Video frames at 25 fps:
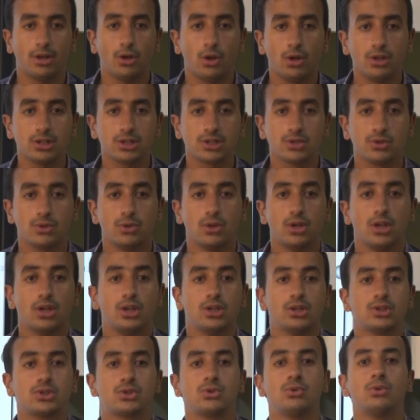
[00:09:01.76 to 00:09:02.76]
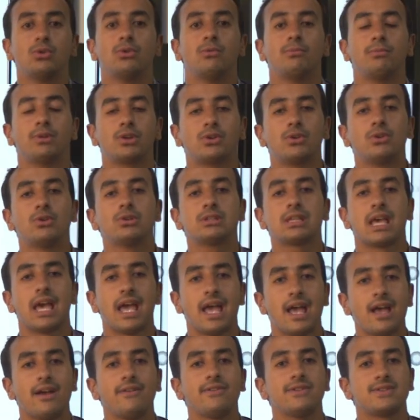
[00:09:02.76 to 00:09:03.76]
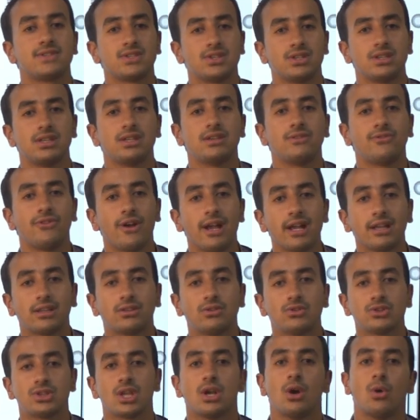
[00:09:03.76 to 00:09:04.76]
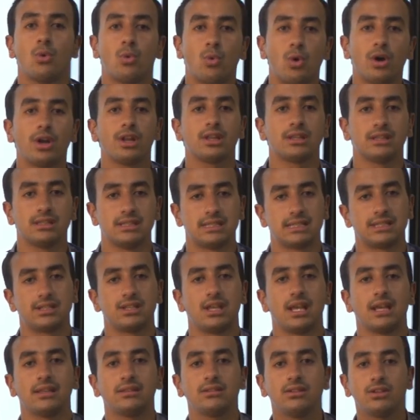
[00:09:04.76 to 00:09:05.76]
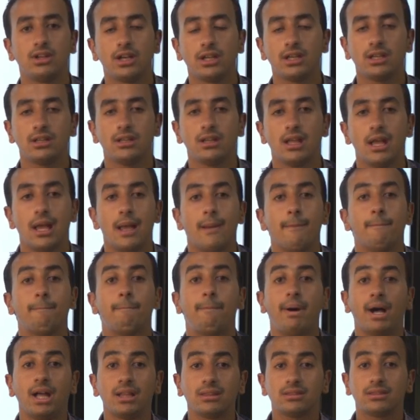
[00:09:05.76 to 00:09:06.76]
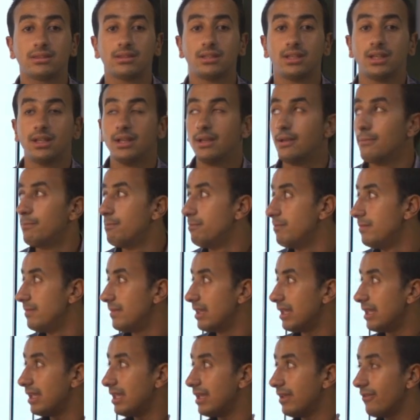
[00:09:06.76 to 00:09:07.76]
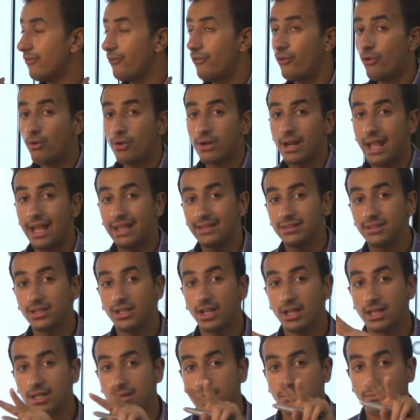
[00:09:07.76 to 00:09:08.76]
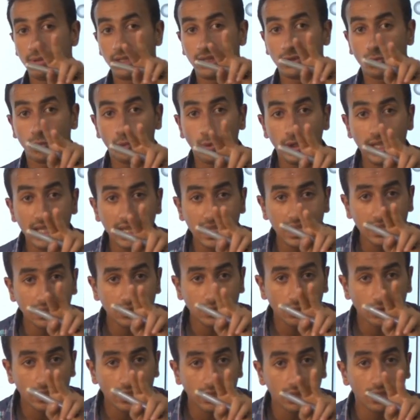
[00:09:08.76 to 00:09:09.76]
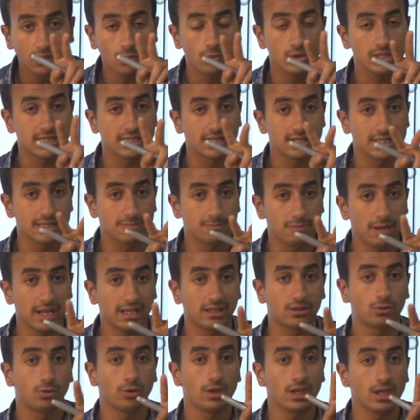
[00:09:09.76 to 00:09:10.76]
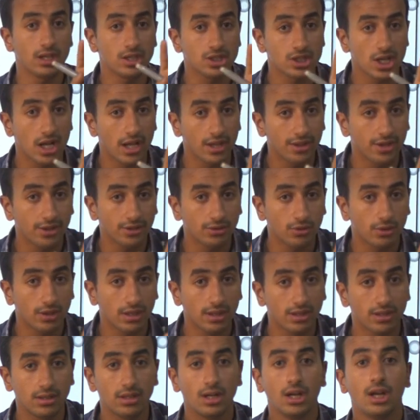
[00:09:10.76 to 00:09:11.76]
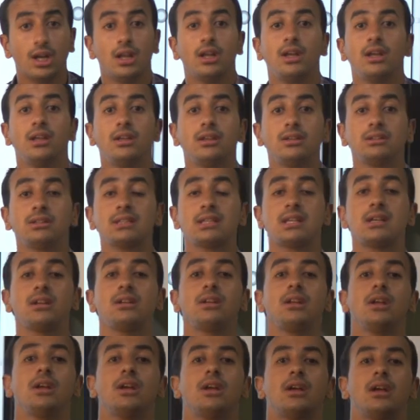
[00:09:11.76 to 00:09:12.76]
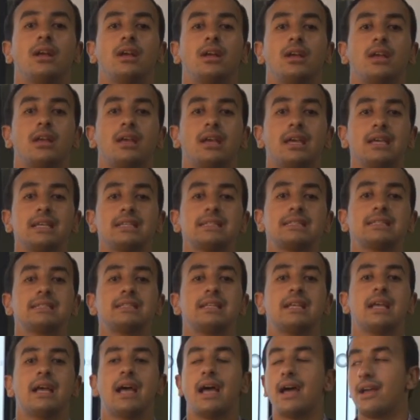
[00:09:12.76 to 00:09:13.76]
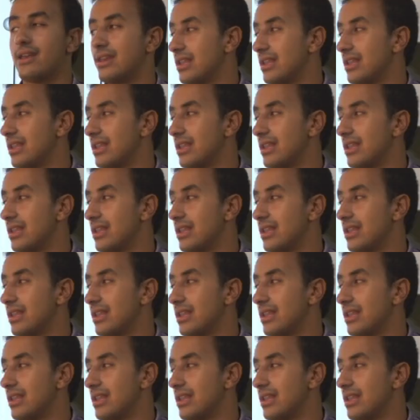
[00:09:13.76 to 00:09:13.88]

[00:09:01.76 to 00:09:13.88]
also. So because have 3 factors, 1 and 3 and 9. But 4 and 9 between together with respect to each other together is a